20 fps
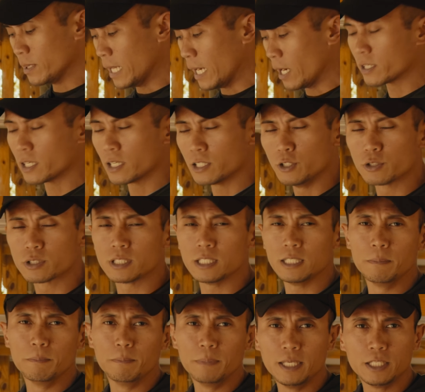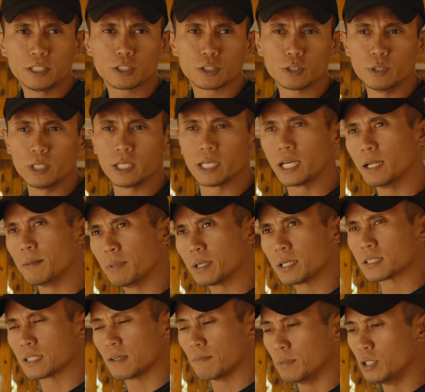Now that you see me shooting it,
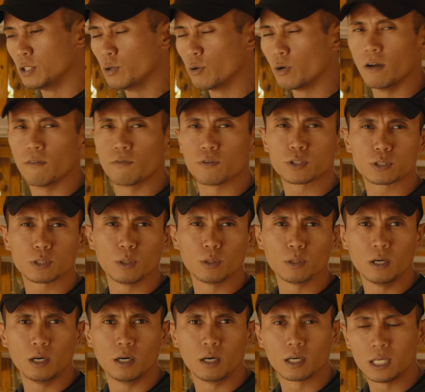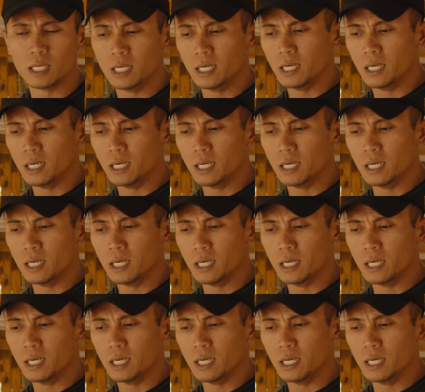because I've been doing it for so long,